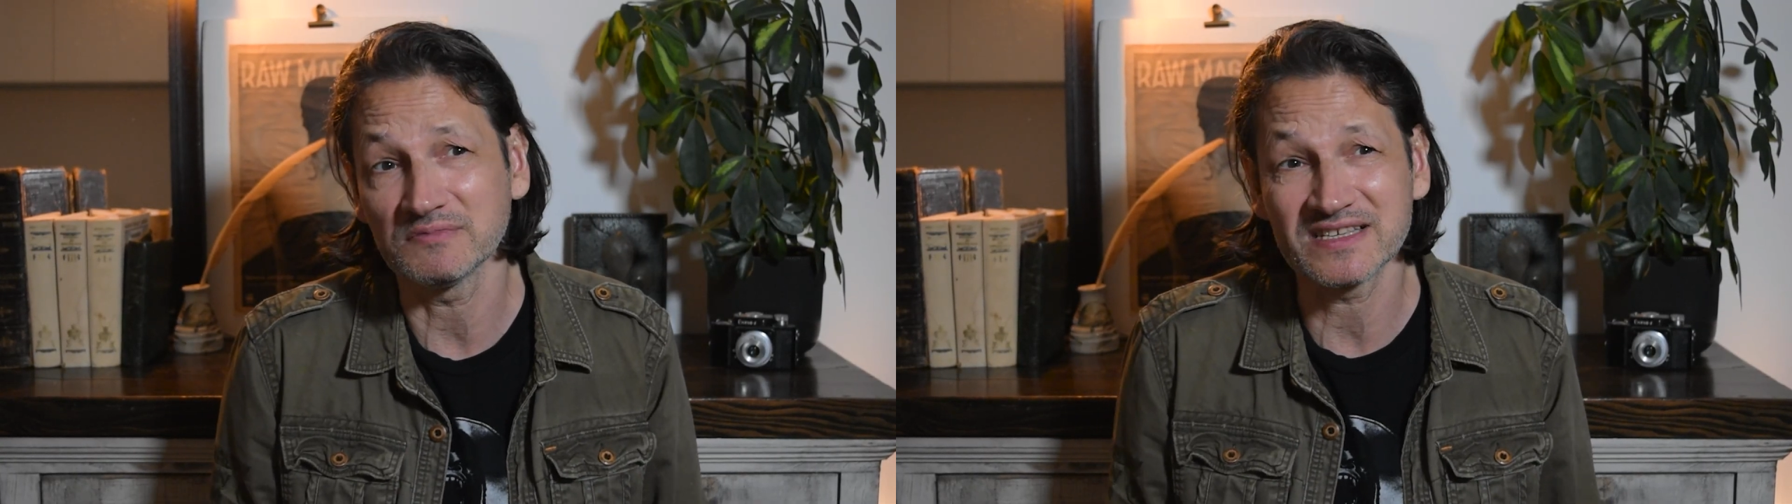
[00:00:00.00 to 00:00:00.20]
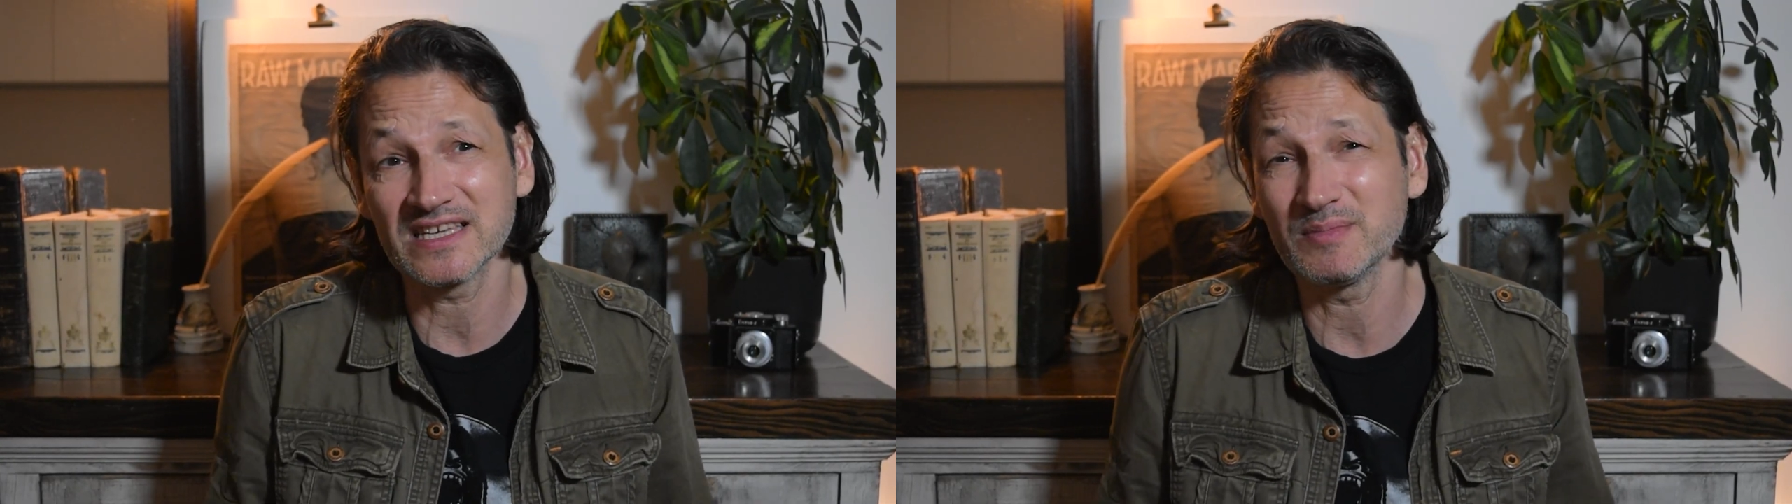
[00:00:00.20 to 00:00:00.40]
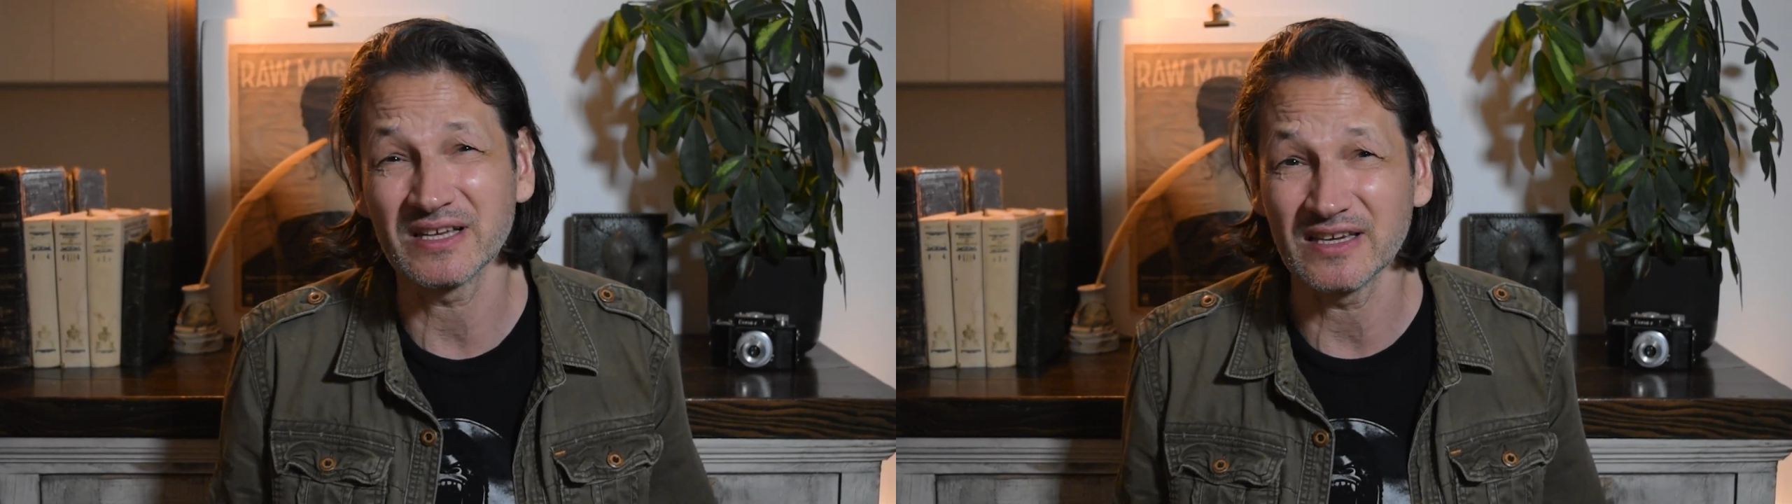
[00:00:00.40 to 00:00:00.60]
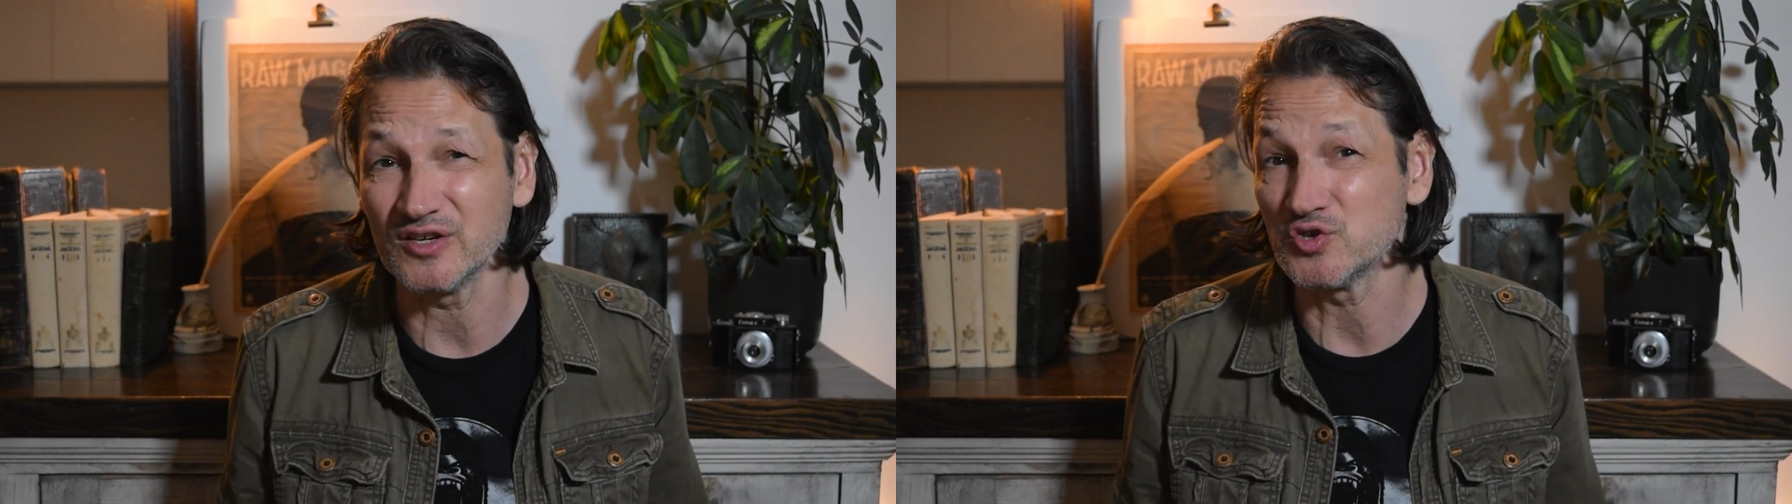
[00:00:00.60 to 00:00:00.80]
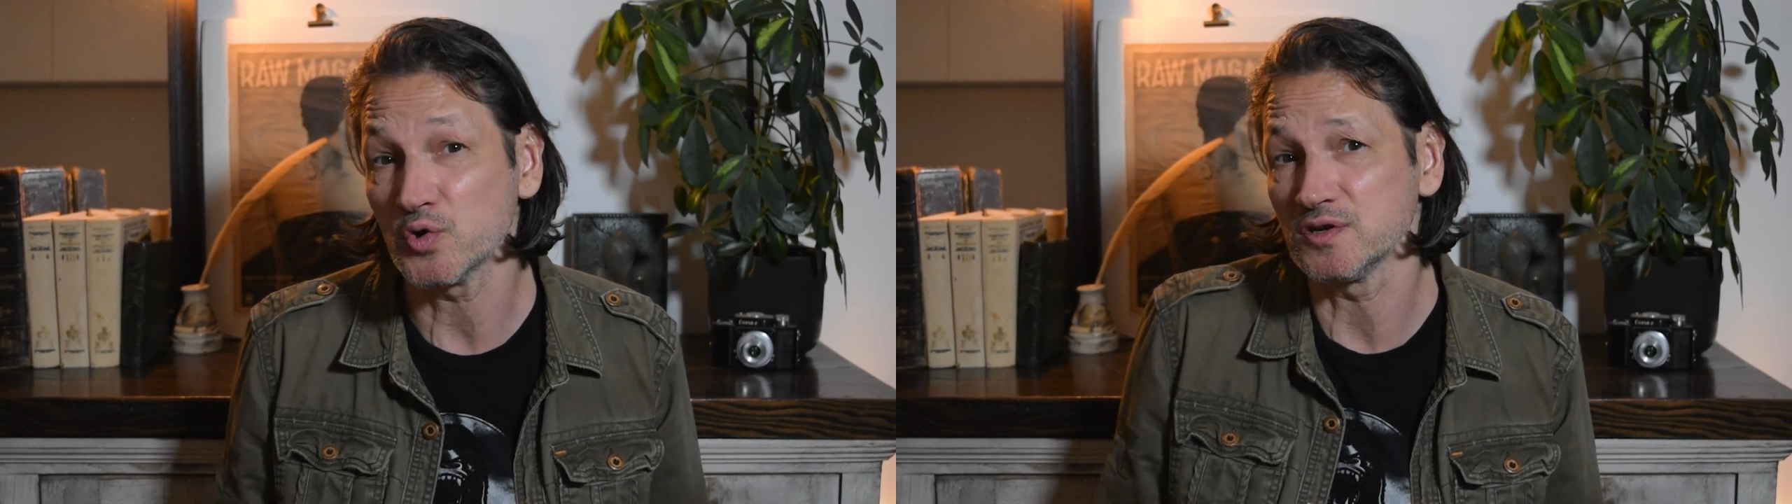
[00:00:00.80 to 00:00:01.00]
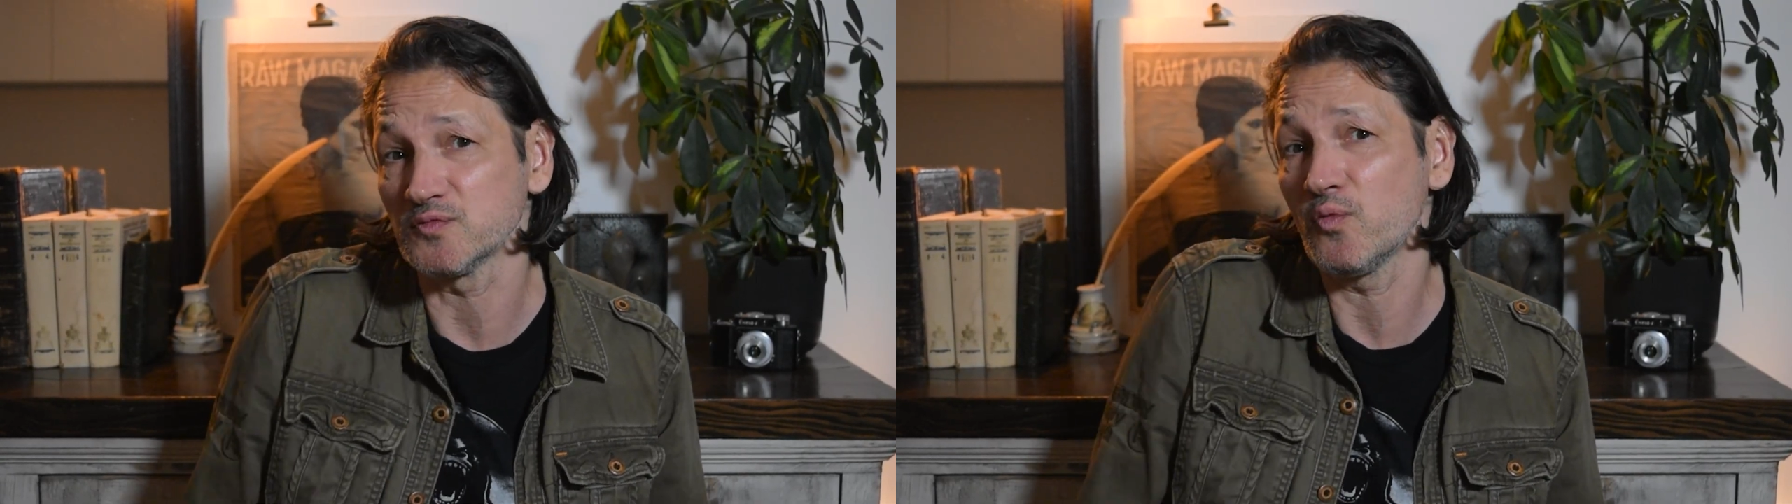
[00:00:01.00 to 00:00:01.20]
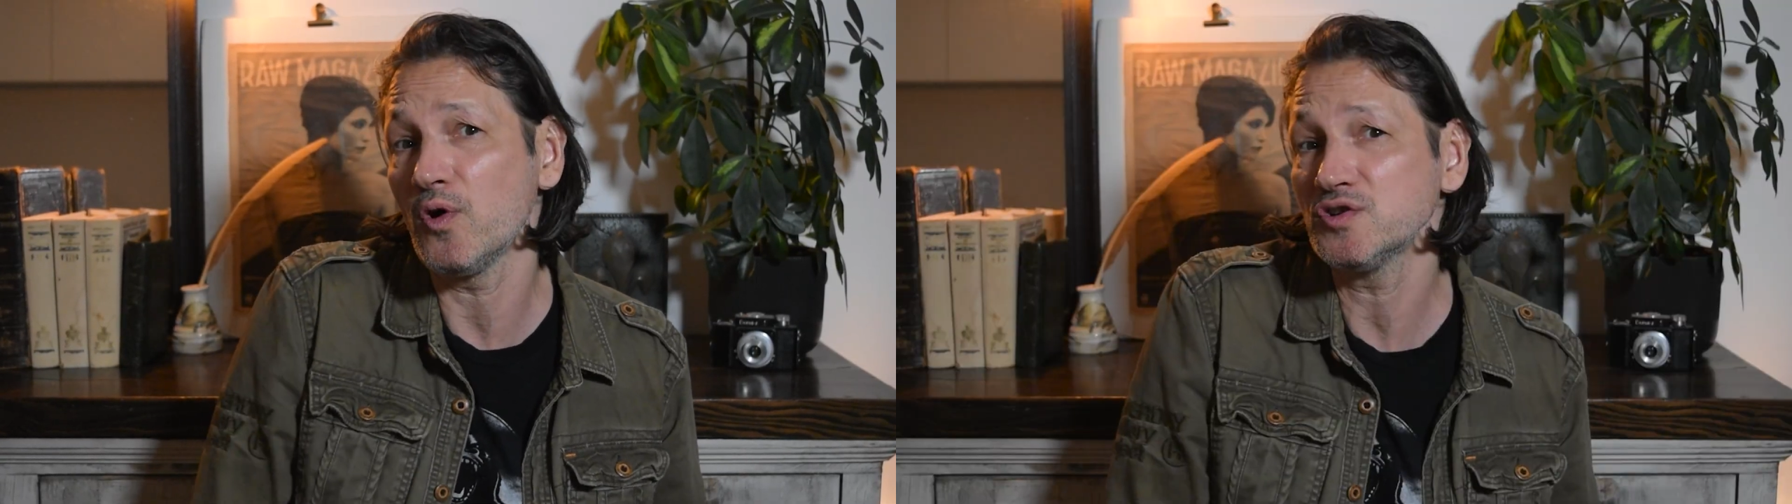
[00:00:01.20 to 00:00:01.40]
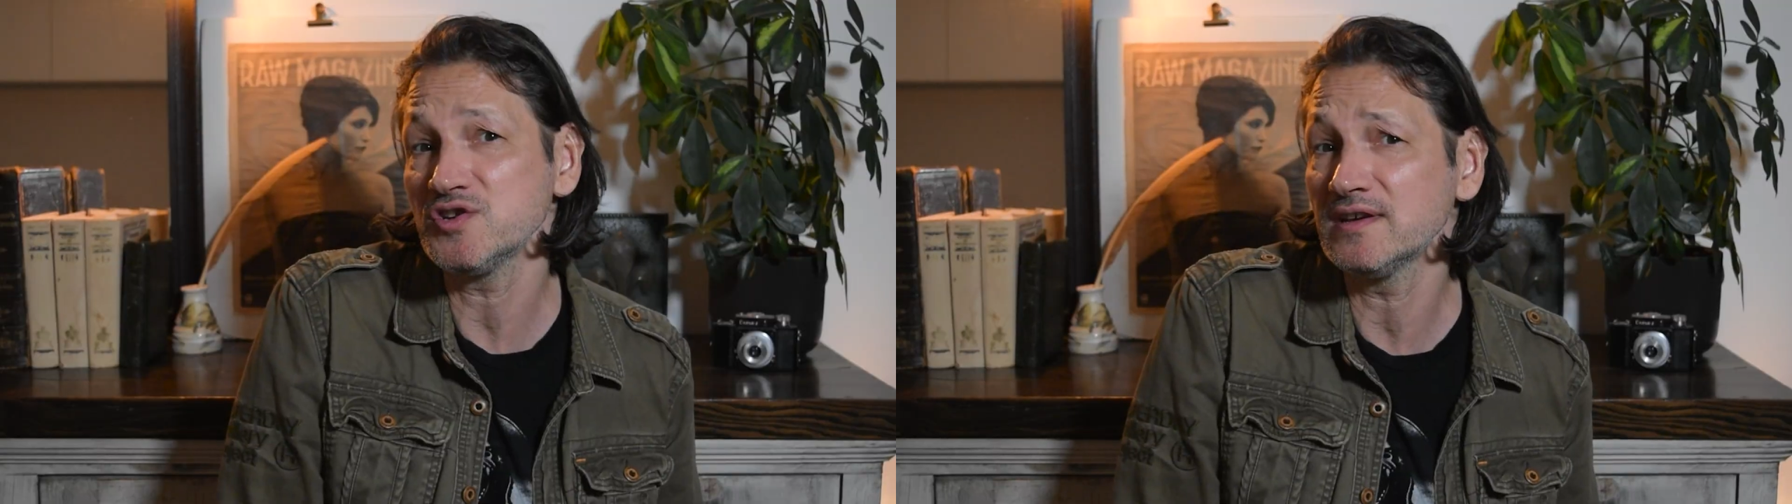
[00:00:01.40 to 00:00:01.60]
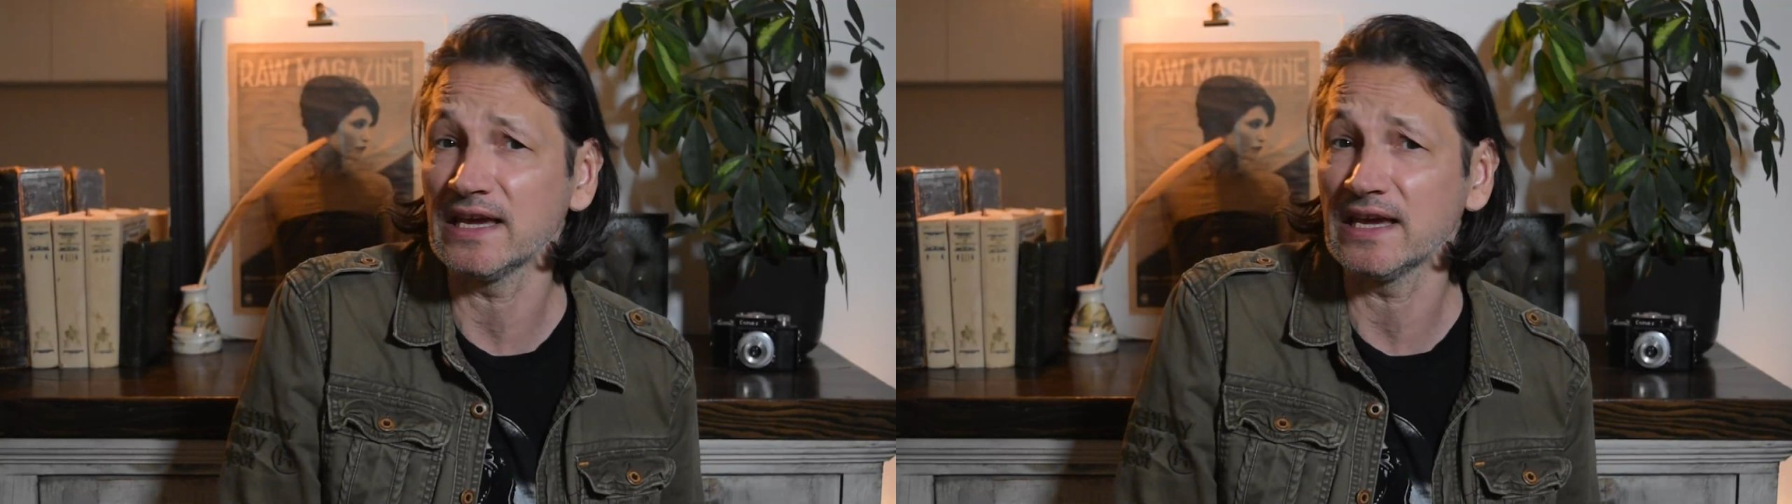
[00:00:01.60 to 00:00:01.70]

seemingly enjoys watching,